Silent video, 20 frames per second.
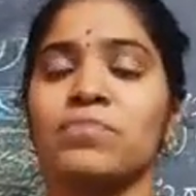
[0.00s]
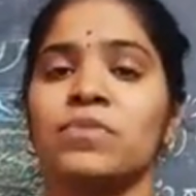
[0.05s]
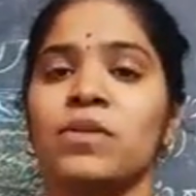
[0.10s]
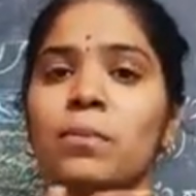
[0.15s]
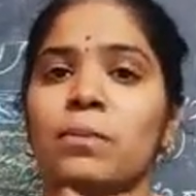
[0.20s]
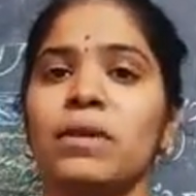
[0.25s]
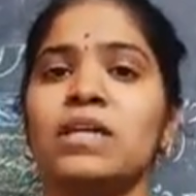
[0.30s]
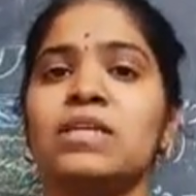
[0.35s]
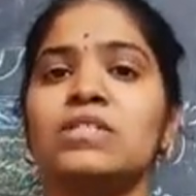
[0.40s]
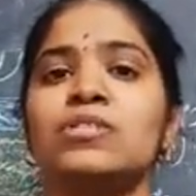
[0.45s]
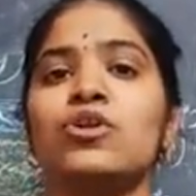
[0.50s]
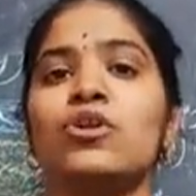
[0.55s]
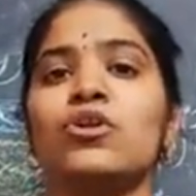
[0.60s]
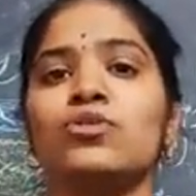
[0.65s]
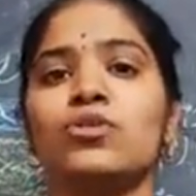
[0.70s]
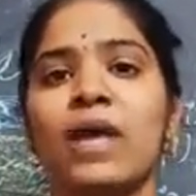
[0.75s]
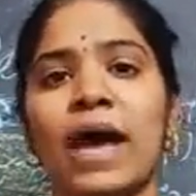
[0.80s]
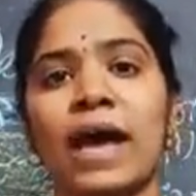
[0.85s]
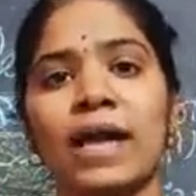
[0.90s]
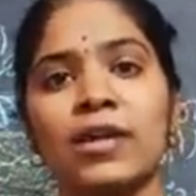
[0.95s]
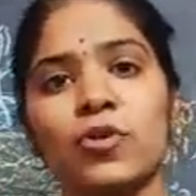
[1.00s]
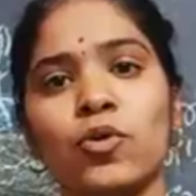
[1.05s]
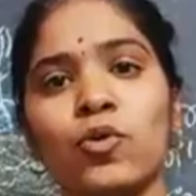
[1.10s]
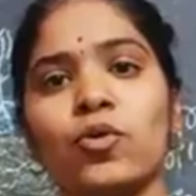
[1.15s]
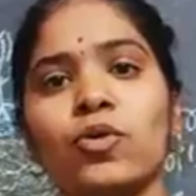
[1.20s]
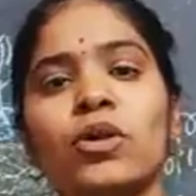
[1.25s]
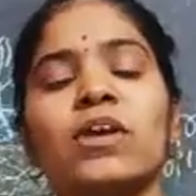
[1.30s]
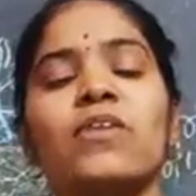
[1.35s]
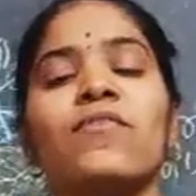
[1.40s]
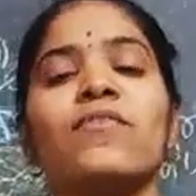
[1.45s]
Based on that
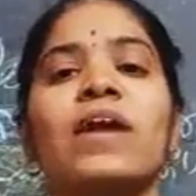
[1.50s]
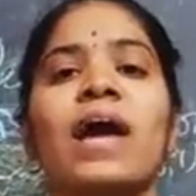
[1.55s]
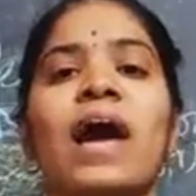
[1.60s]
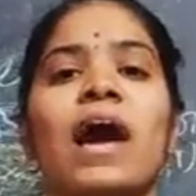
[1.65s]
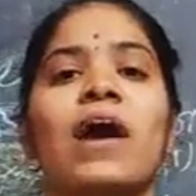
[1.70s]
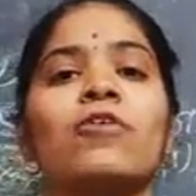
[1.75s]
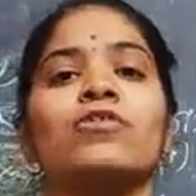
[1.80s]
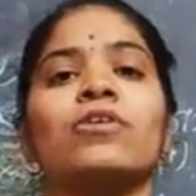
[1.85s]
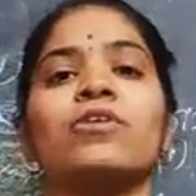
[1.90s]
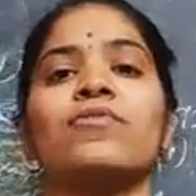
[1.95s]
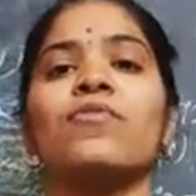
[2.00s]
only we have